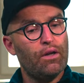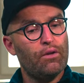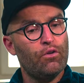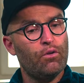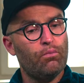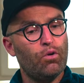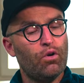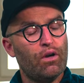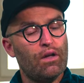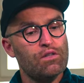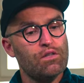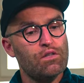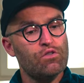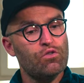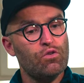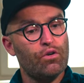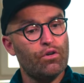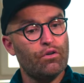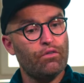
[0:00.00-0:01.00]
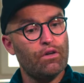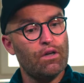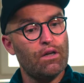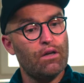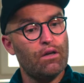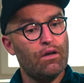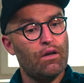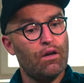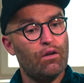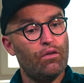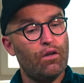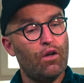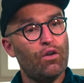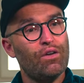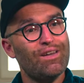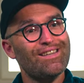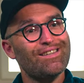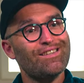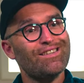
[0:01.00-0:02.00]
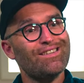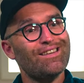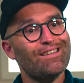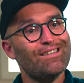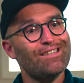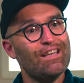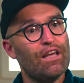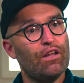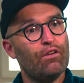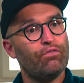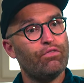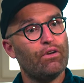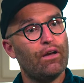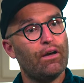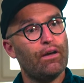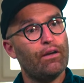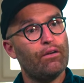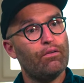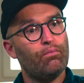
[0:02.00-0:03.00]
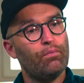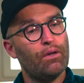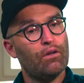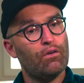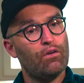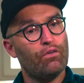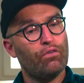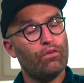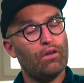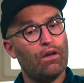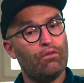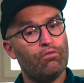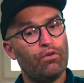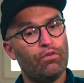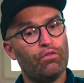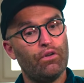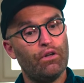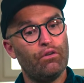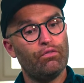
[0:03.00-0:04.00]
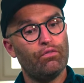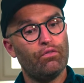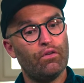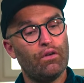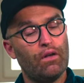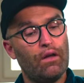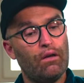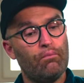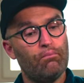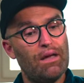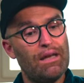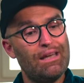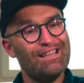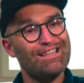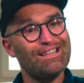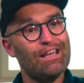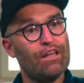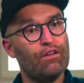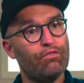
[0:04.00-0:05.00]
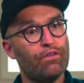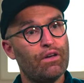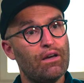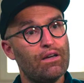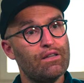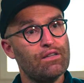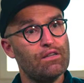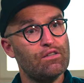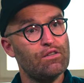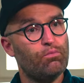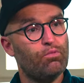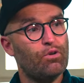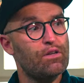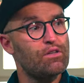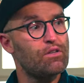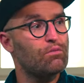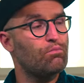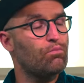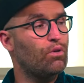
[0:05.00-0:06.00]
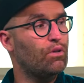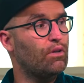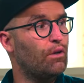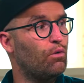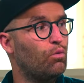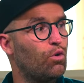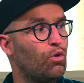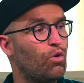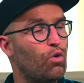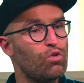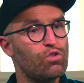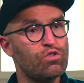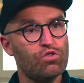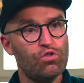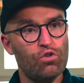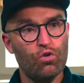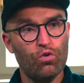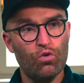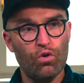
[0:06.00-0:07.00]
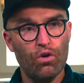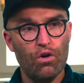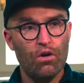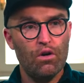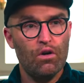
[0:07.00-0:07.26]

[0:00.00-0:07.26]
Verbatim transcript: written the book as a sort of a, an honest self-guide, because I've received uh, many self-guides as a present, but they were all so